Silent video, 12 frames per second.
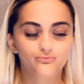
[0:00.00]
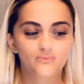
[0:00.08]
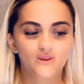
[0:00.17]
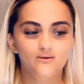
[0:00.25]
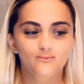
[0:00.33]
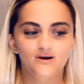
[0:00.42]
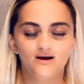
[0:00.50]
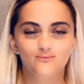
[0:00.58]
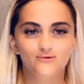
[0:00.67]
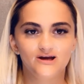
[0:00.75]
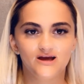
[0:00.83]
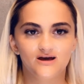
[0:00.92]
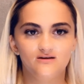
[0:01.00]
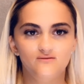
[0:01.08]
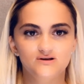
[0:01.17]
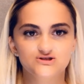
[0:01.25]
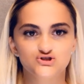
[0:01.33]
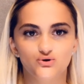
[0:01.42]
But I'm running out of
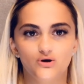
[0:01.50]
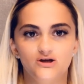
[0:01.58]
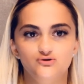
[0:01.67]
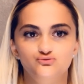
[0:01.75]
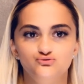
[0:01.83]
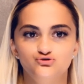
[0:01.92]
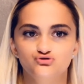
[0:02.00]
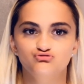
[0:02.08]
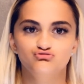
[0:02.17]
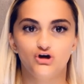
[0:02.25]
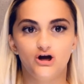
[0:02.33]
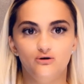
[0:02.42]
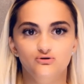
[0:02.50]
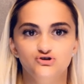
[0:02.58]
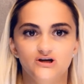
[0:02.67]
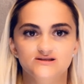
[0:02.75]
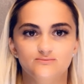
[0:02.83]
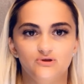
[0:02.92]
it, so I thought I would try
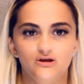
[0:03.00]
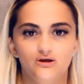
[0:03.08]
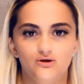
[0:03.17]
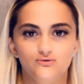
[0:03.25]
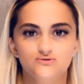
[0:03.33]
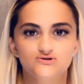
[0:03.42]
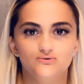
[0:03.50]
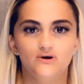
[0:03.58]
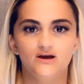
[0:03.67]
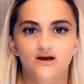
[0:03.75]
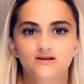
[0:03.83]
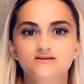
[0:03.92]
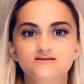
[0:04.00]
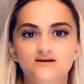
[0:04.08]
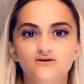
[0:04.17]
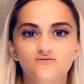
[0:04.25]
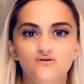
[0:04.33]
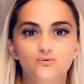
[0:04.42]
something new. So I got the
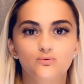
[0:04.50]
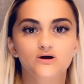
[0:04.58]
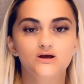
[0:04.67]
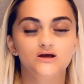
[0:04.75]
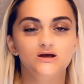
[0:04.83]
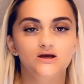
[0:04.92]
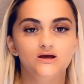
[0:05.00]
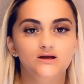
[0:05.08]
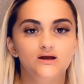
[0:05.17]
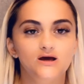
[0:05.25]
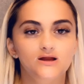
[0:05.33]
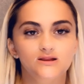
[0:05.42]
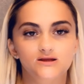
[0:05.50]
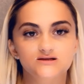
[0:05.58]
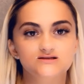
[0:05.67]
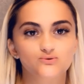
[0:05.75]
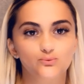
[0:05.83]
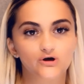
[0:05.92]
CeraVe one, and this
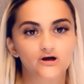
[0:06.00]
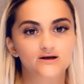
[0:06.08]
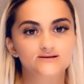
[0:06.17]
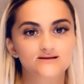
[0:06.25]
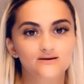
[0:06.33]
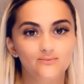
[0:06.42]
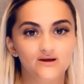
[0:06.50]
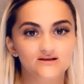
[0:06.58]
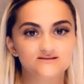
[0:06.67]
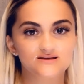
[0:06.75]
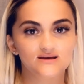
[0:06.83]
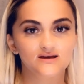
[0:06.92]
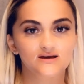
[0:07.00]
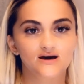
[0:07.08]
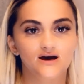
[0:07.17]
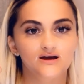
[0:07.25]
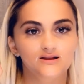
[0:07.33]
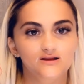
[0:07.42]
works amazing.
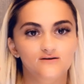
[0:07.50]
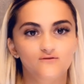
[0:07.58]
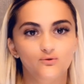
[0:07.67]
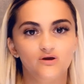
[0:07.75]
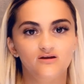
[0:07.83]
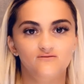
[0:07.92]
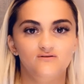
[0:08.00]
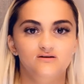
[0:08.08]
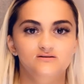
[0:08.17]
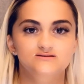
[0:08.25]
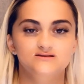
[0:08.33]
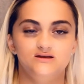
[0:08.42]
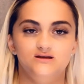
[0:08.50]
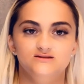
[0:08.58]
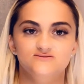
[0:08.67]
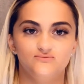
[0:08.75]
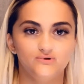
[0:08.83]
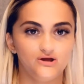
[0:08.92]
I love the way it feels, and it's
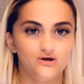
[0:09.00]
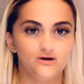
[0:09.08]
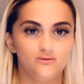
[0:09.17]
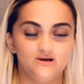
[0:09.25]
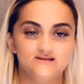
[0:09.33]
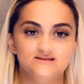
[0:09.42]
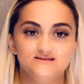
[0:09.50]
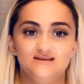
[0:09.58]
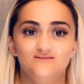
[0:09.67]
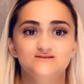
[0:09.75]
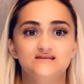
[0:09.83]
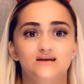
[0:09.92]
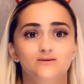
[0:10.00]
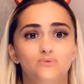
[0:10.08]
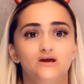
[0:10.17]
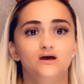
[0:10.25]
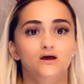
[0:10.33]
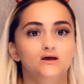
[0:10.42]
really good on my sensitive skin
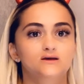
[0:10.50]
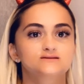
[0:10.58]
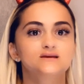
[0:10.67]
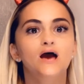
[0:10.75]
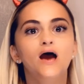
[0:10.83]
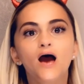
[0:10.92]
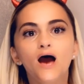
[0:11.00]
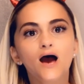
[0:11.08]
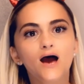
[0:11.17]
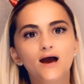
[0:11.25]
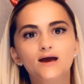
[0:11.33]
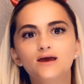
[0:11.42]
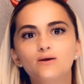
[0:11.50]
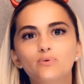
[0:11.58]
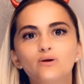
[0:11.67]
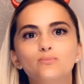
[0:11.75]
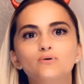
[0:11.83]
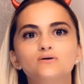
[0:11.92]
because I get
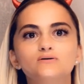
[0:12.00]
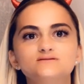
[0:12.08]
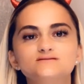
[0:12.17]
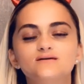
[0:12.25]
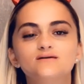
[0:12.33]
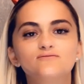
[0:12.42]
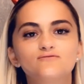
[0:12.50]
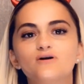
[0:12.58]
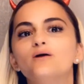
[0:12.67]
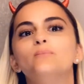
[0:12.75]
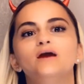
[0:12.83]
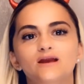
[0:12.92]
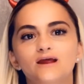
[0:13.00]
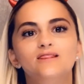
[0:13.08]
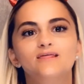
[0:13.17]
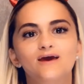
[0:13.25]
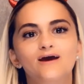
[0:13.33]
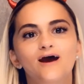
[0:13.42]
pimples from
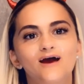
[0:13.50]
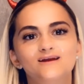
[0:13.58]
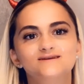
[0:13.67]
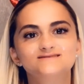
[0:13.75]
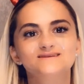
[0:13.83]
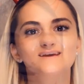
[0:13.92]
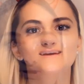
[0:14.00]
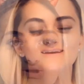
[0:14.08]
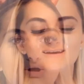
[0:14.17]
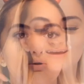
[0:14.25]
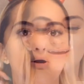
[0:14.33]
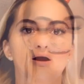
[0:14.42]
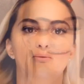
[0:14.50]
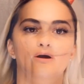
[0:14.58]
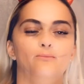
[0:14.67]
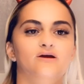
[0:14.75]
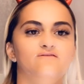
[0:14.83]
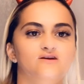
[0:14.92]
anything, honestly. So I wet
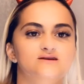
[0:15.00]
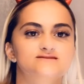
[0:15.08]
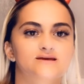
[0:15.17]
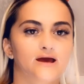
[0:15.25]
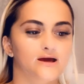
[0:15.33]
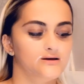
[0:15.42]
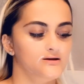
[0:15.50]
my face again.